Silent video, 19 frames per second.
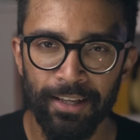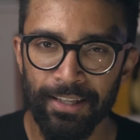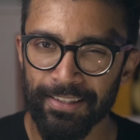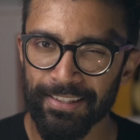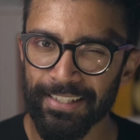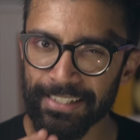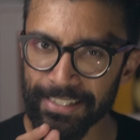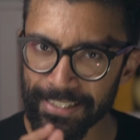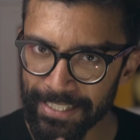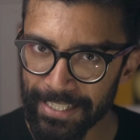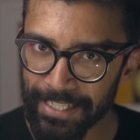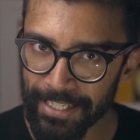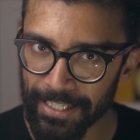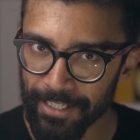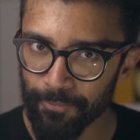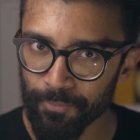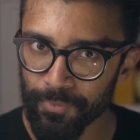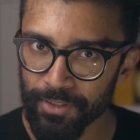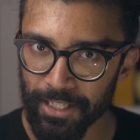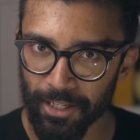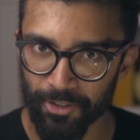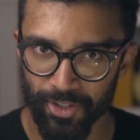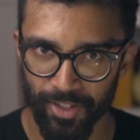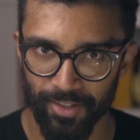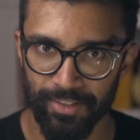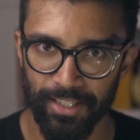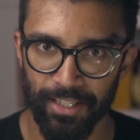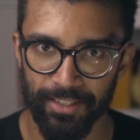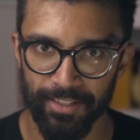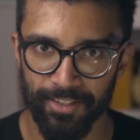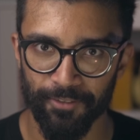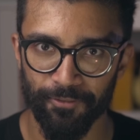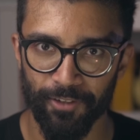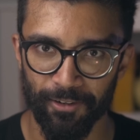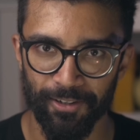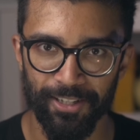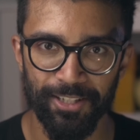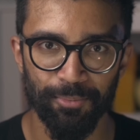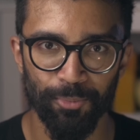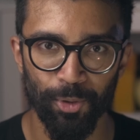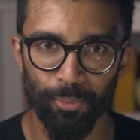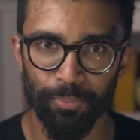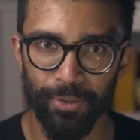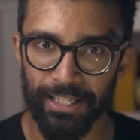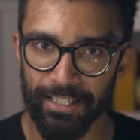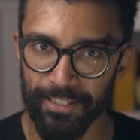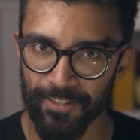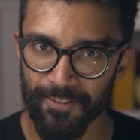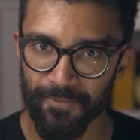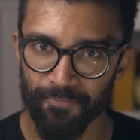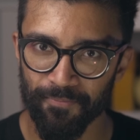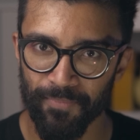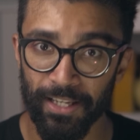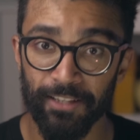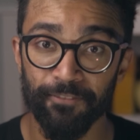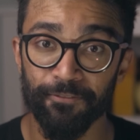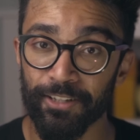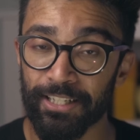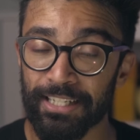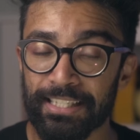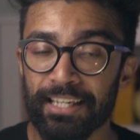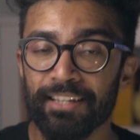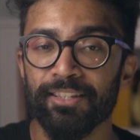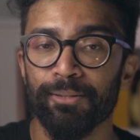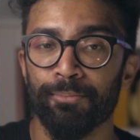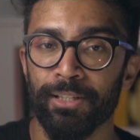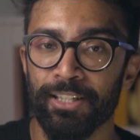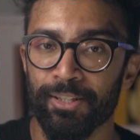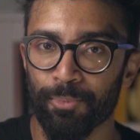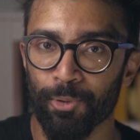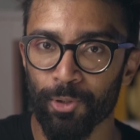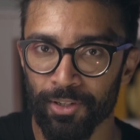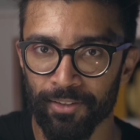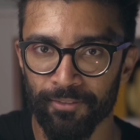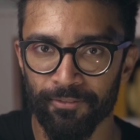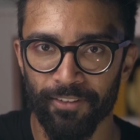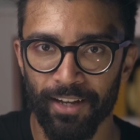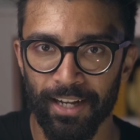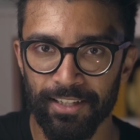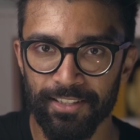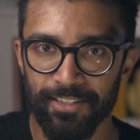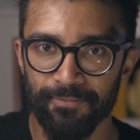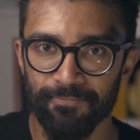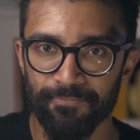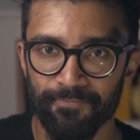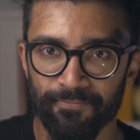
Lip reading: The d tells us that it's a very small piece, infinitesimally small, in fact.